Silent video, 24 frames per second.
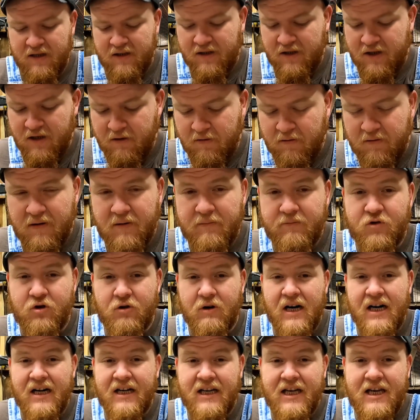So, I'm
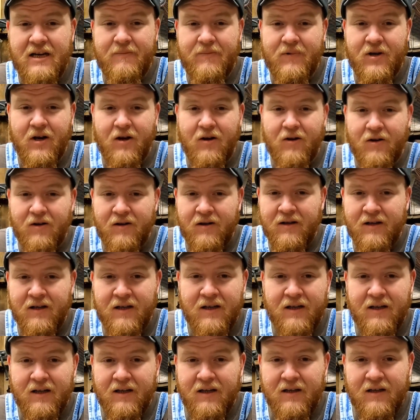trying to keep y'all
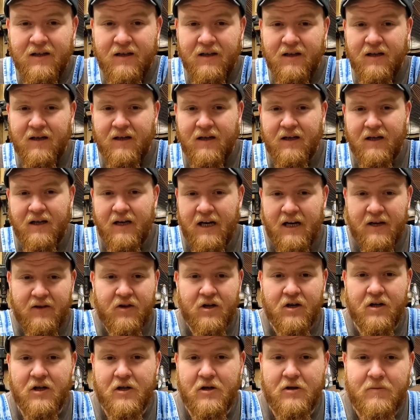in the
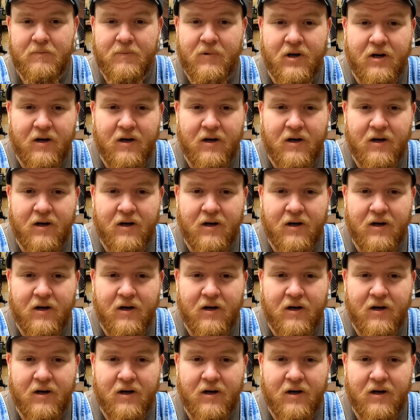loop.